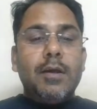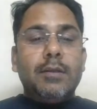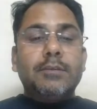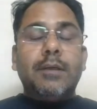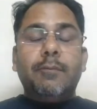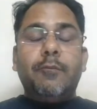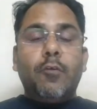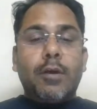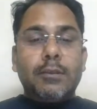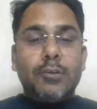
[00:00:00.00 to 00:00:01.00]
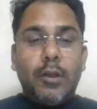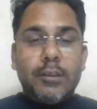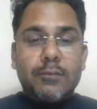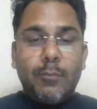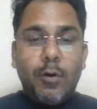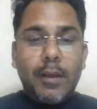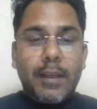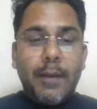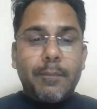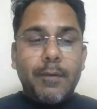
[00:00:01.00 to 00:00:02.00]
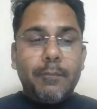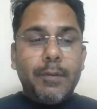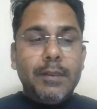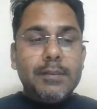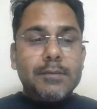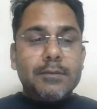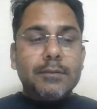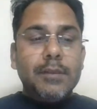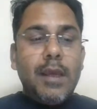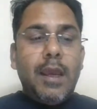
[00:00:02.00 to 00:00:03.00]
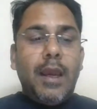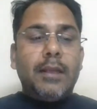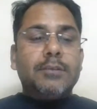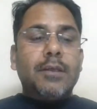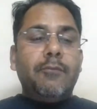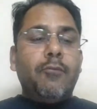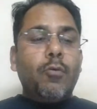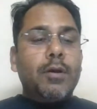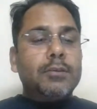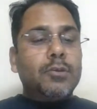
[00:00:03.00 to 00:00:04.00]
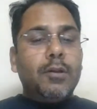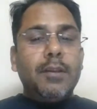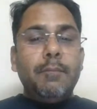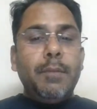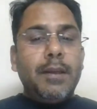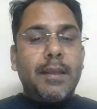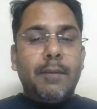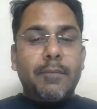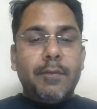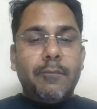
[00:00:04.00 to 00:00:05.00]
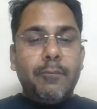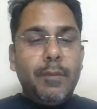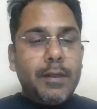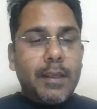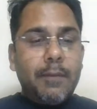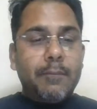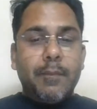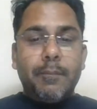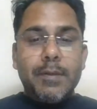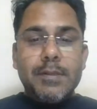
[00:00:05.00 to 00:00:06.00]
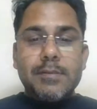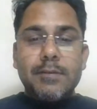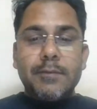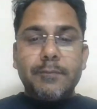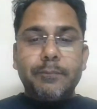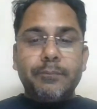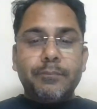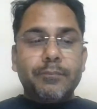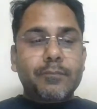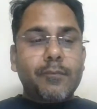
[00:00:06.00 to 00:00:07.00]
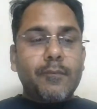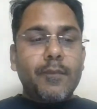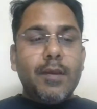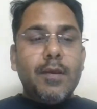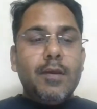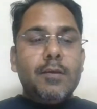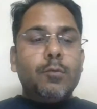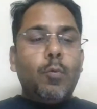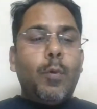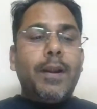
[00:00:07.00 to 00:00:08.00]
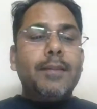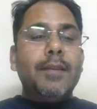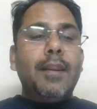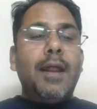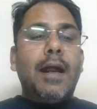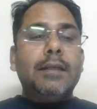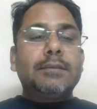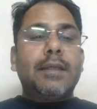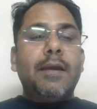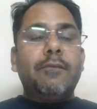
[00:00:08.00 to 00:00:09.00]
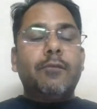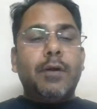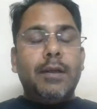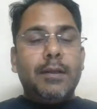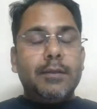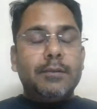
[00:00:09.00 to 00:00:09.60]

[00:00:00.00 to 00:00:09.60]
some focus on small cap companies, and some focused on the mid cap companies. So what is the large cap fund?